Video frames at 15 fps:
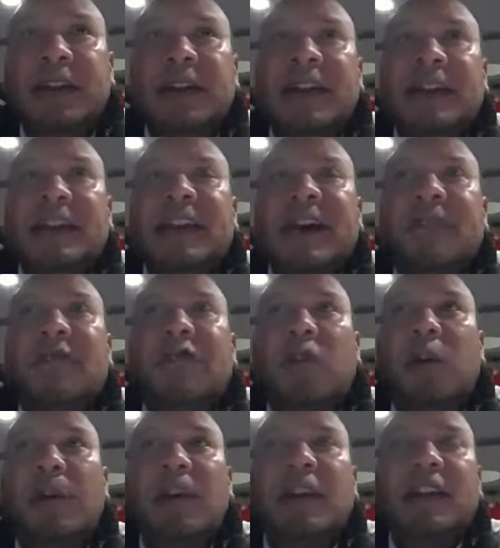that
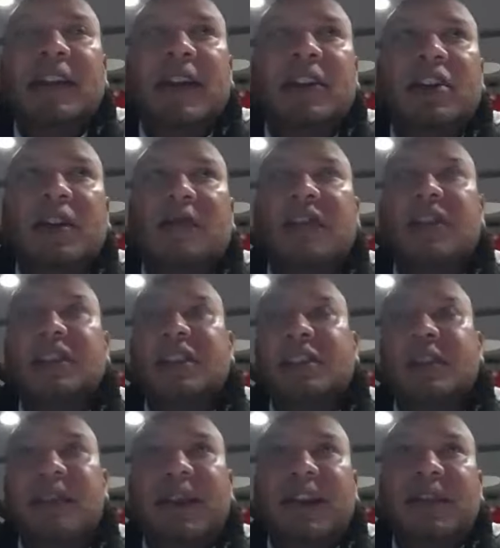formula then converts
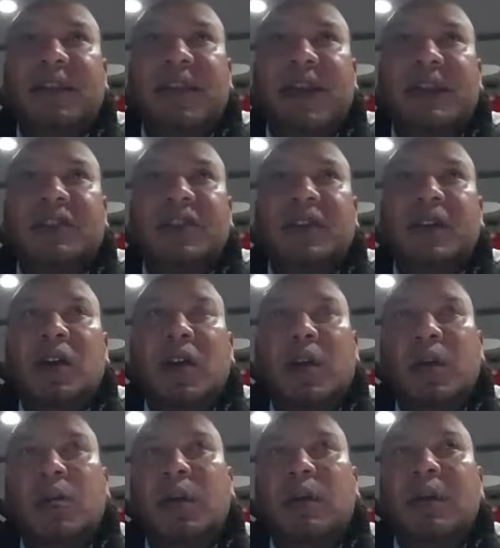into manufacturing,
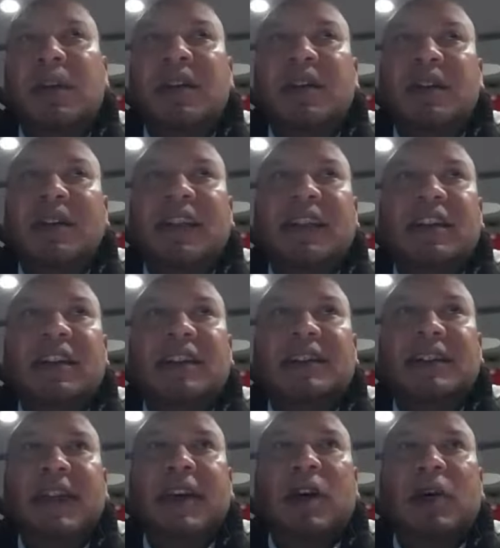where we're then going to
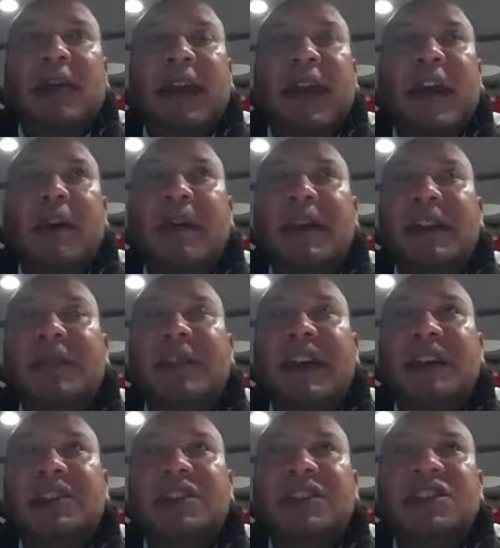say, okay, our
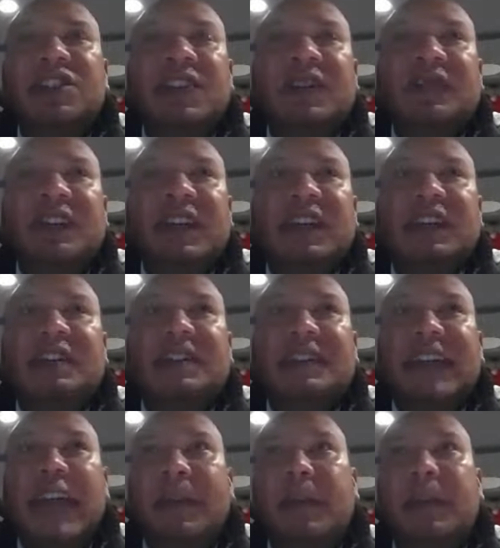manufacturing shift is
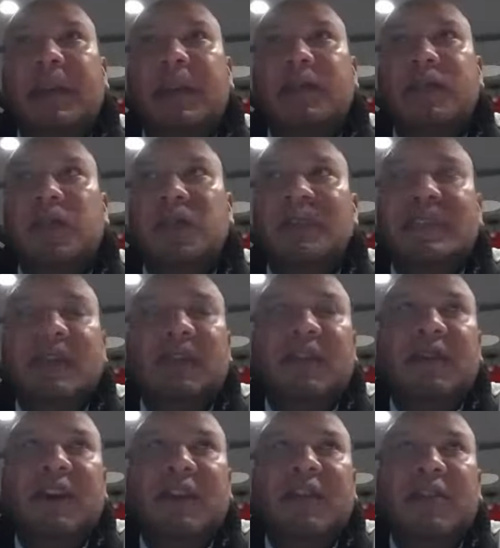capable of doing
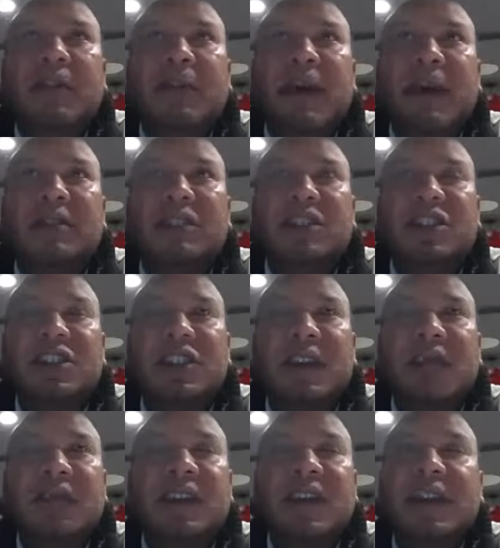7,500 pounds in a
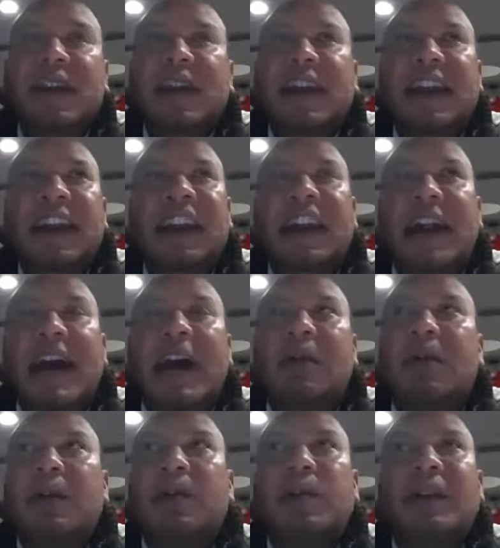shift. In an
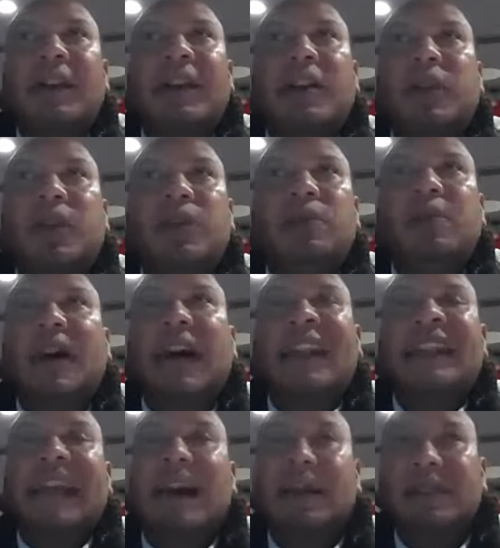hour, we can do
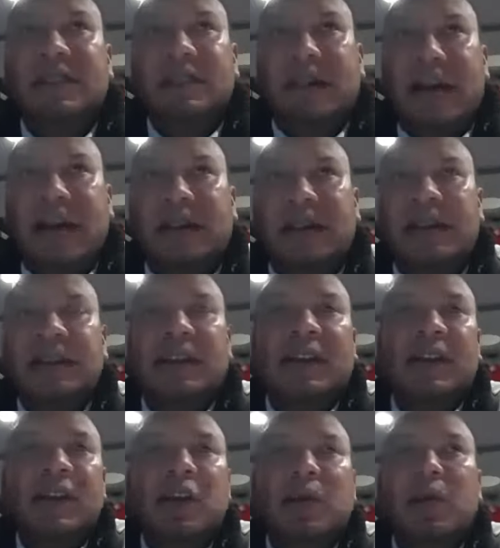1,000 pounds.
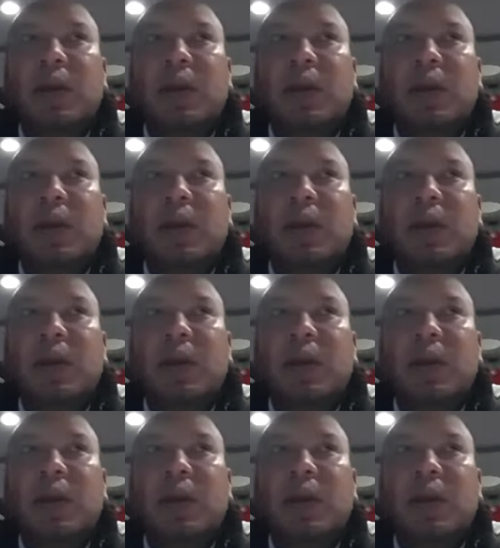We